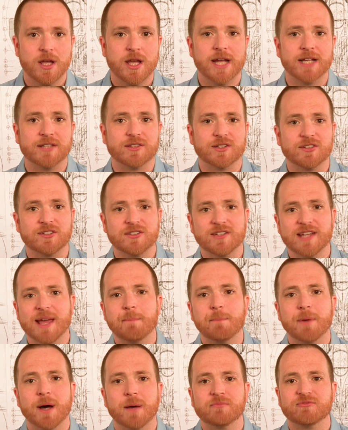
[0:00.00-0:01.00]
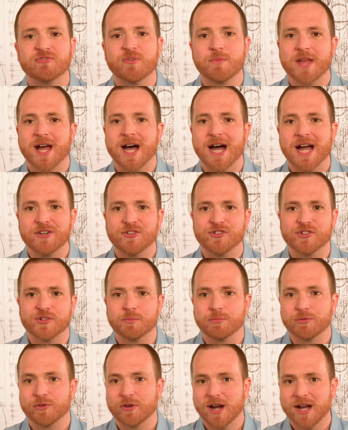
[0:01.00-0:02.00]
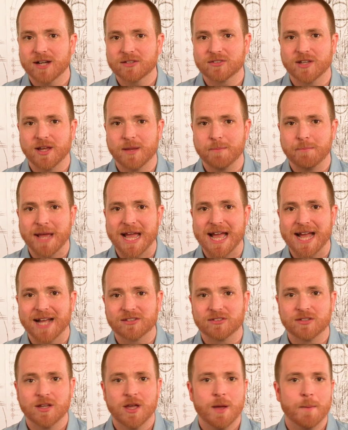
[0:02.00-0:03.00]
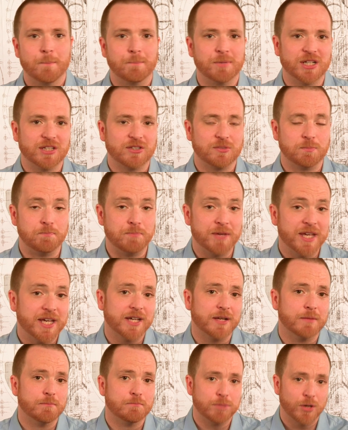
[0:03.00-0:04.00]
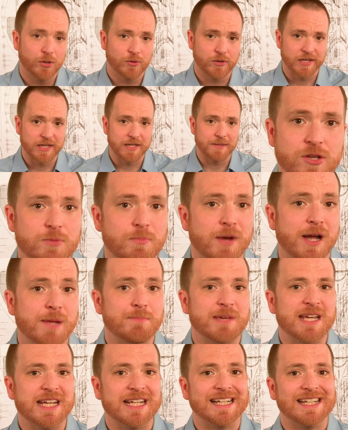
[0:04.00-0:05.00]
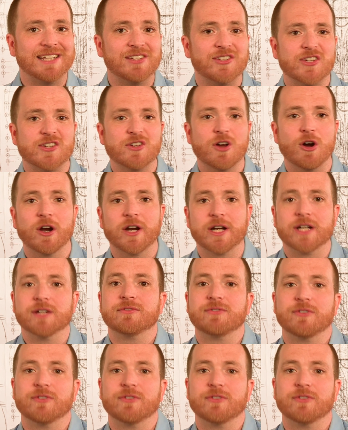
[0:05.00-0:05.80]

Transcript: It's a step up from the hydrogen peroxide packs, but it's big and bulky. You might be an easy target